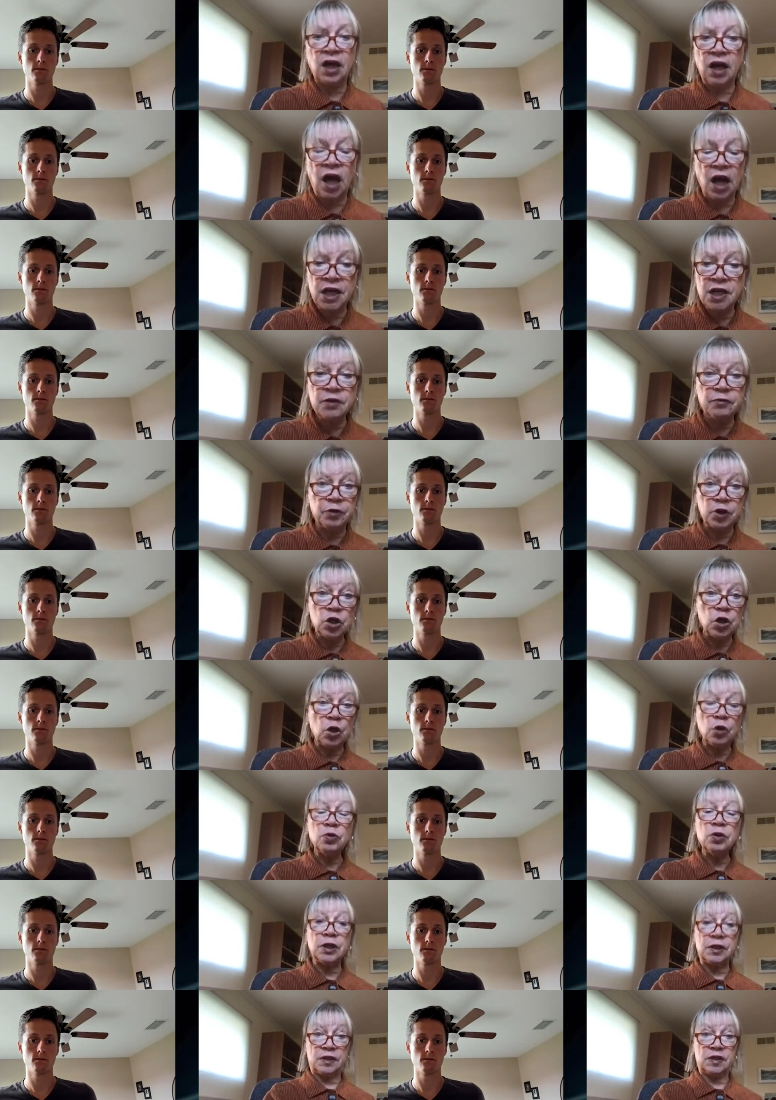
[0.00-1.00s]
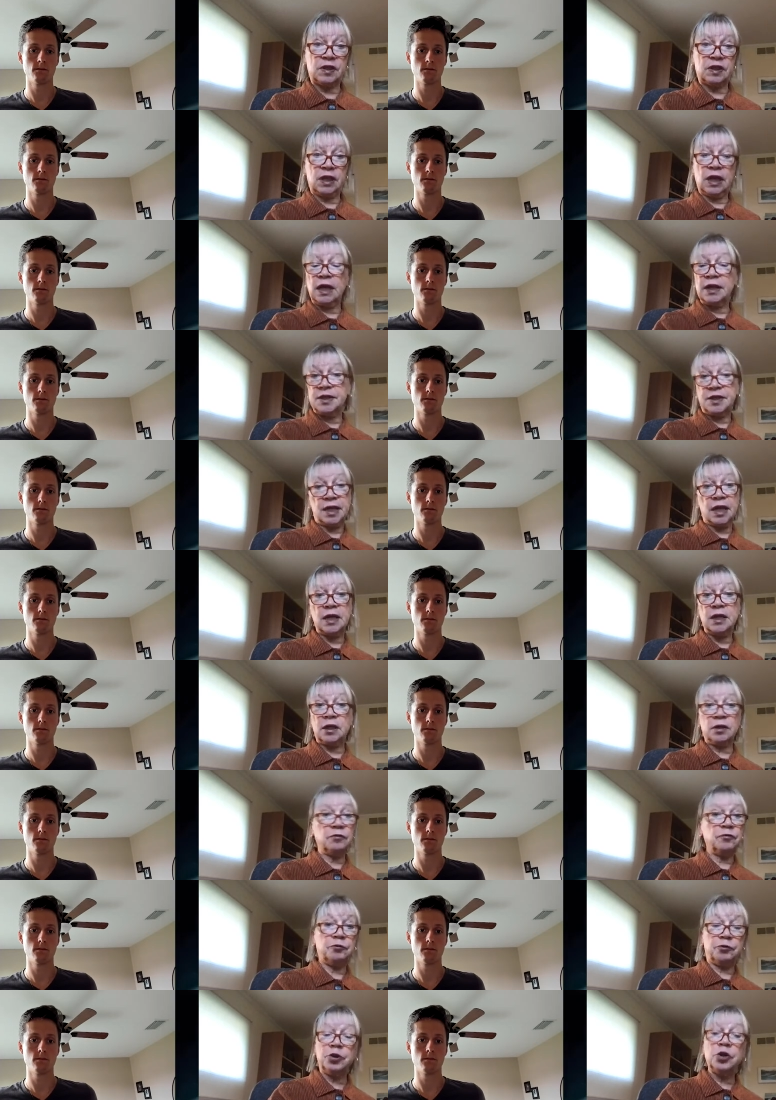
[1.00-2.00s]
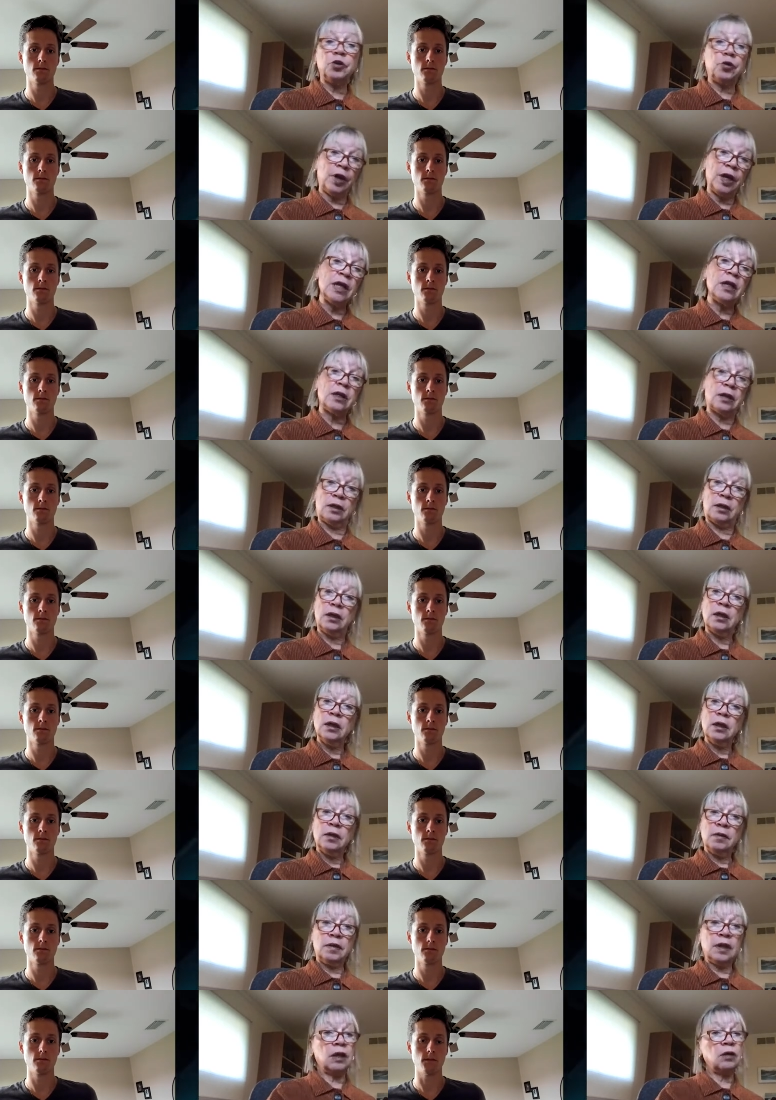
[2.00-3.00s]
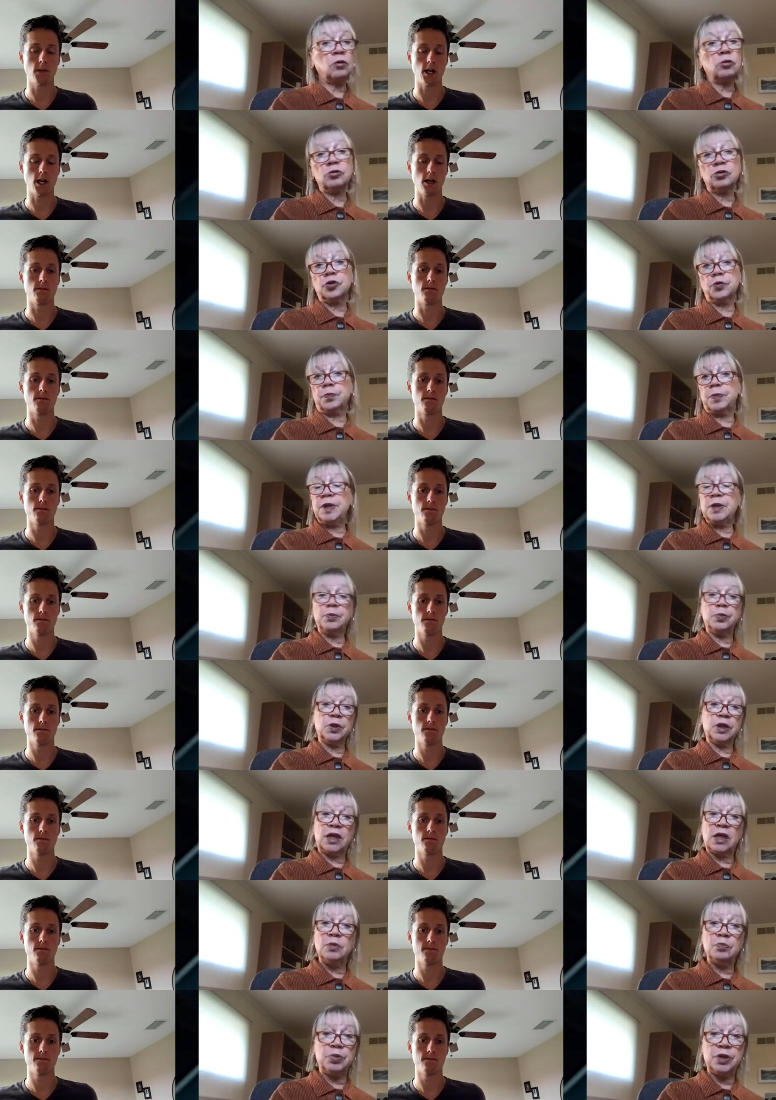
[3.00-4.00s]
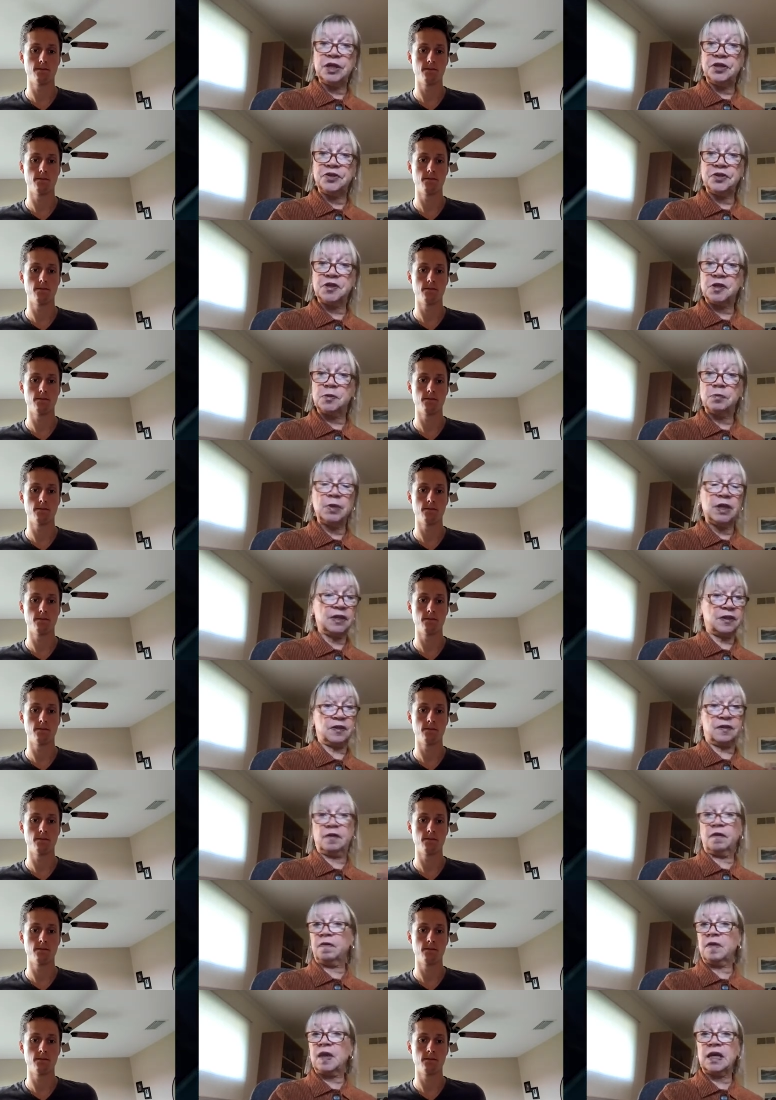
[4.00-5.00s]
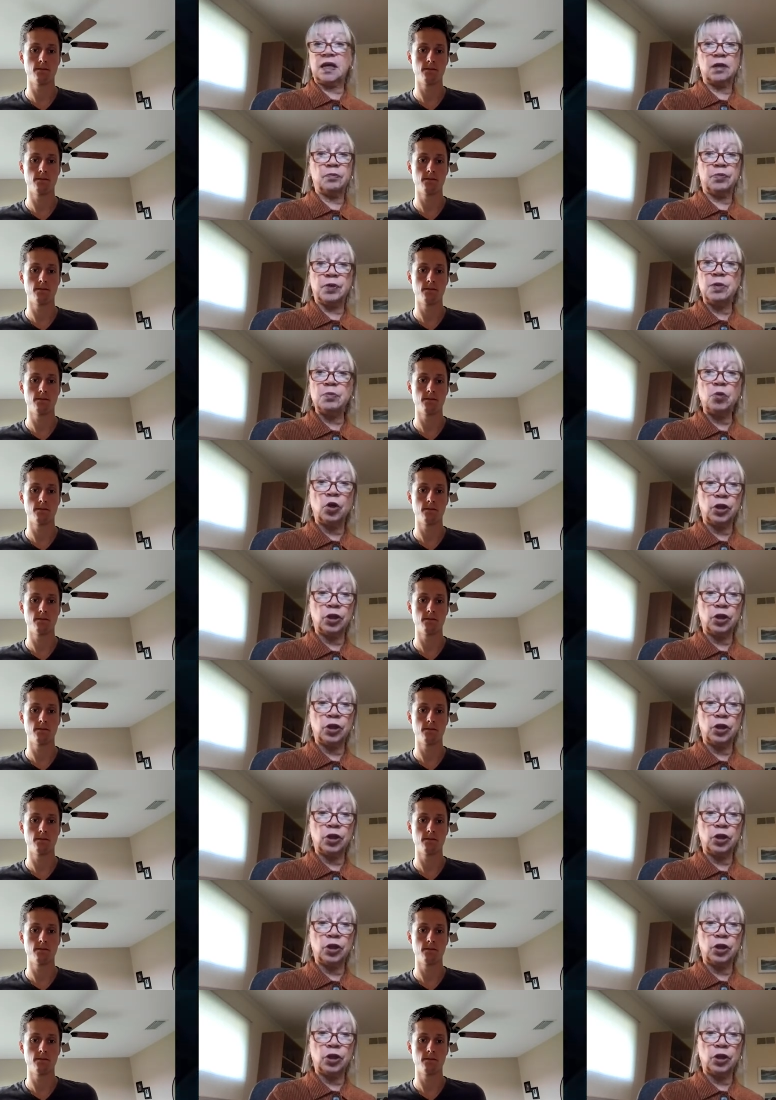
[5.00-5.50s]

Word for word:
Speaker 1: kind of unnoticed and taken for granted that older people can be dismissed, that they can be